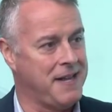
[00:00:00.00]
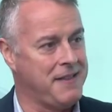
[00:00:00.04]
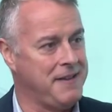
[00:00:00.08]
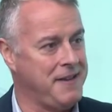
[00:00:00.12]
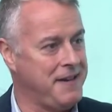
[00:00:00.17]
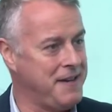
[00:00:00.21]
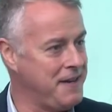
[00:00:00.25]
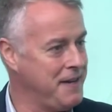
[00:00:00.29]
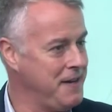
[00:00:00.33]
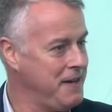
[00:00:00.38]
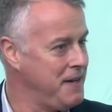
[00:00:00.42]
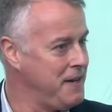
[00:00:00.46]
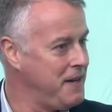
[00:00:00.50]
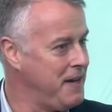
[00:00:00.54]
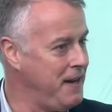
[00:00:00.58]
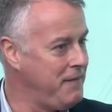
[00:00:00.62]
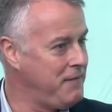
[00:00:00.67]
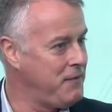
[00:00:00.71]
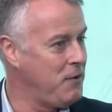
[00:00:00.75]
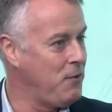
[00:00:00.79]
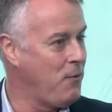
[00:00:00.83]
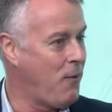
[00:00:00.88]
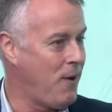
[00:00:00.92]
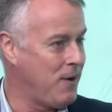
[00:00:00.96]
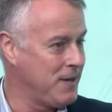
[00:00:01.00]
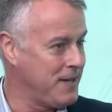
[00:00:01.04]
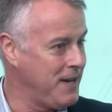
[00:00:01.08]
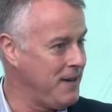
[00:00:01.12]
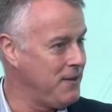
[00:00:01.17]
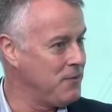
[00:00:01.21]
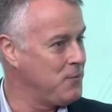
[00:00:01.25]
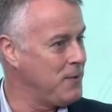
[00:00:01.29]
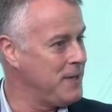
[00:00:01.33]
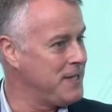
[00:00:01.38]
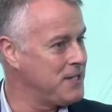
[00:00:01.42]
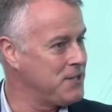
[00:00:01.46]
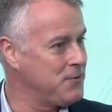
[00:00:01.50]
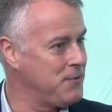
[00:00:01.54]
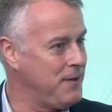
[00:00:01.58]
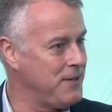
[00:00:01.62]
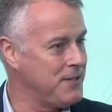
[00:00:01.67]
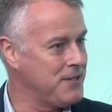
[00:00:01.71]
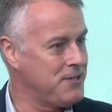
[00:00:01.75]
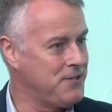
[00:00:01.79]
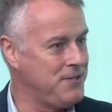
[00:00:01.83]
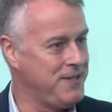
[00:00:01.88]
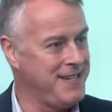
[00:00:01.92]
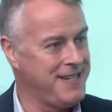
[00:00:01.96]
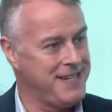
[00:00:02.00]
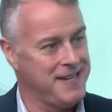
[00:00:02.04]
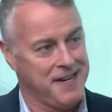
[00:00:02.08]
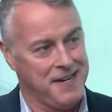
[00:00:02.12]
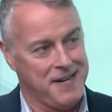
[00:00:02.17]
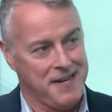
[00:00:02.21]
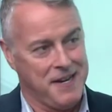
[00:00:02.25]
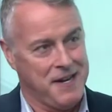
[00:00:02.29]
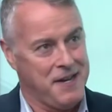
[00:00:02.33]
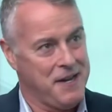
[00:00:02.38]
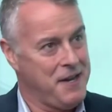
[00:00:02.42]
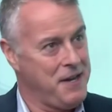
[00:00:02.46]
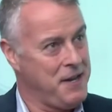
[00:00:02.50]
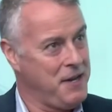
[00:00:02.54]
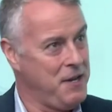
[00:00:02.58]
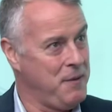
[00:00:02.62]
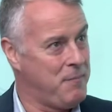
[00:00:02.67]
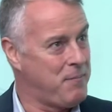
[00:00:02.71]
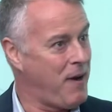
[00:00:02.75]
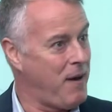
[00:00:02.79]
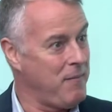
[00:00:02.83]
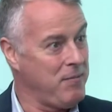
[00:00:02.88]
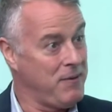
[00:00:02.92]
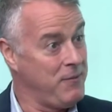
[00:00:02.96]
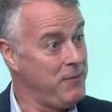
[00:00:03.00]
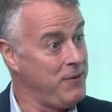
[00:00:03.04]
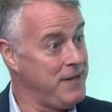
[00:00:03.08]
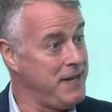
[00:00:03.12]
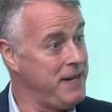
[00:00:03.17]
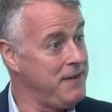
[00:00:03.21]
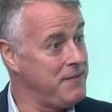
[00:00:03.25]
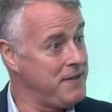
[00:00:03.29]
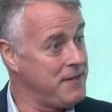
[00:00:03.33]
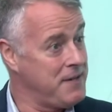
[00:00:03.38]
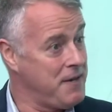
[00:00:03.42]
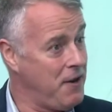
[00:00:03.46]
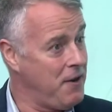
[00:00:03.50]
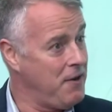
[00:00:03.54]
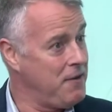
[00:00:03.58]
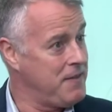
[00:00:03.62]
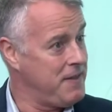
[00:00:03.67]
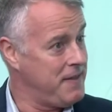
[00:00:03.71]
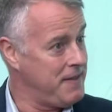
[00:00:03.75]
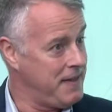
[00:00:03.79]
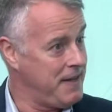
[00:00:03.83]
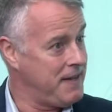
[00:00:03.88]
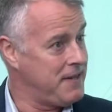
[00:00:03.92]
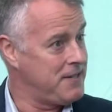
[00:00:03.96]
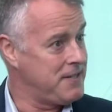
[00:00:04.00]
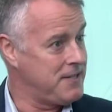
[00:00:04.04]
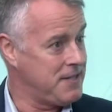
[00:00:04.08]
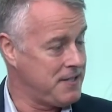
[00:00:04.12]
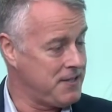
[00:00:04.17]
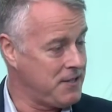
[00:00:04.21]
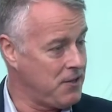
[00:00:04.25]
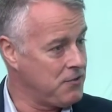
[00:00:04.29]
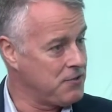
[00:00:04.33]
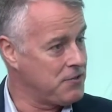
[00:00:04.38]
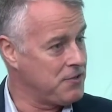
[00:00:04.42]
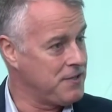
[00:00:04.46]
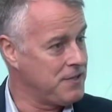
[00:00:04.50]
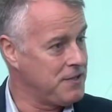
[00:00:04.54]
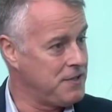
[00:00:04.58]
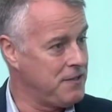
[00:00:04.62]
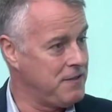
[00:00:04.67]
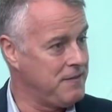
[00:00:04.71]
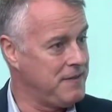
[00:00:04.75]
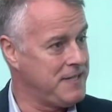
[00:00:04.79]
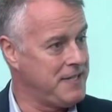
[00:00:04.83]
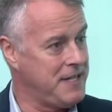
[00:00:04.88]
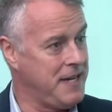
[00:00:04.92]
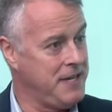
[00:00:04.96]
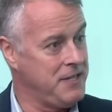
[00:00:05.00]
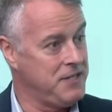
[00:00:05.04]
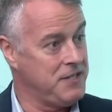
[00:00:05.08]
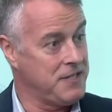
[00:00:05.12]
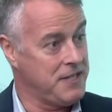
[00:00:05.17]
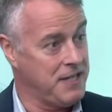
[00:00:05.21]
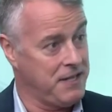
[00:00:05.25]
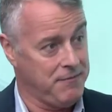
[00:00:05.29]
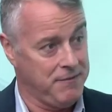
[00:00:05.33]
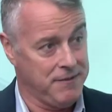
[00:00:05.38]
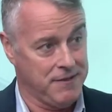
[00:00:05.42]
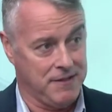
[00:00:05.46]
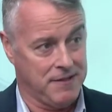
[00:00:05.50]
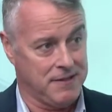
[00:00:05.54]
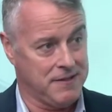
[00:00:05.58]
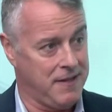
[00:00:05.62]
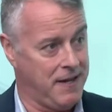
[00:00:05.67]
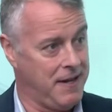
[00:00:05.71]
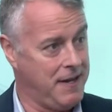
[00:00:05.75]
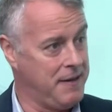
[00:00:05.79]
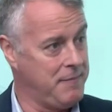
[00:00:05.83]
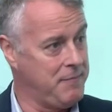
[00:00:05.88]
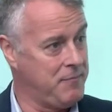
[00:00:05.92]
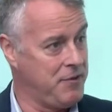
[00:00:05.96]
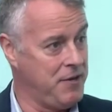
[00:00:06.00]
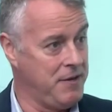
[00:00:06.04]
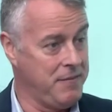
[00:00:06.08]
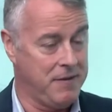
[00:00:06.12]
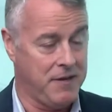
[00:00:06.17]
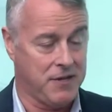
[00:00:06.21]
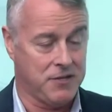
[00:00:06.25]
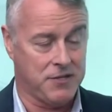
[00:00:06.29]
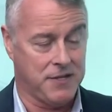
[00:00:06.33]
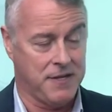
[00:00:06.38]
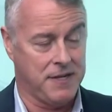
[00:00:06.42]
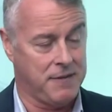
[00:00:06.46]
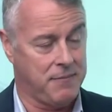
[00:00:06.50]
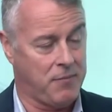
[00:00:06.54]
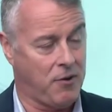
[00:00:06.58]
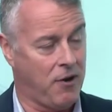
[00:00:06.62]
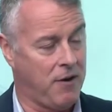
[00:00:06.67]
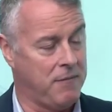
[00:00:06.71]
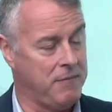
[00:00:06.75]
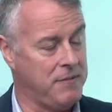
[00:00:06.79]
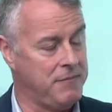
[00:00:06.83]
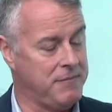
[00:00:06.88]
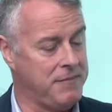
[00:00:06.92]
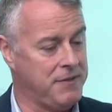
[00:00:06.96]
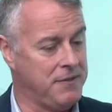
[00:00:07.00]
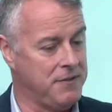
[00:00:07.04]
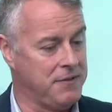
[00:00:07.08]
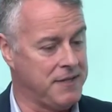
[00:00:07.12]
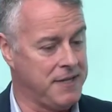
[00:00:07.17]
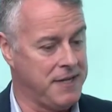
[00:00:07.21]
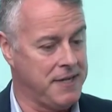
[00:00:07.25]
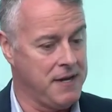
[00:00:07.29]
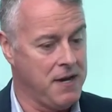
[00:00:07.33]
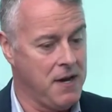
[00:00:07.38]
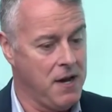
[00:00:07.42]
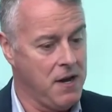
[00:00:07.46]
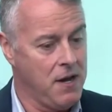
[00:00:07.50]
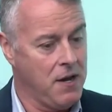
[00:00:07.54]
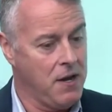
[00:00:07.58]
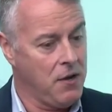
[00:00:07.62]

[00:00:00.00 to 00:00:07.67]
I think if you walk down West 12th Street, you probably wouldn't even know that there's a social service agency. We look like pretty much an apartment building.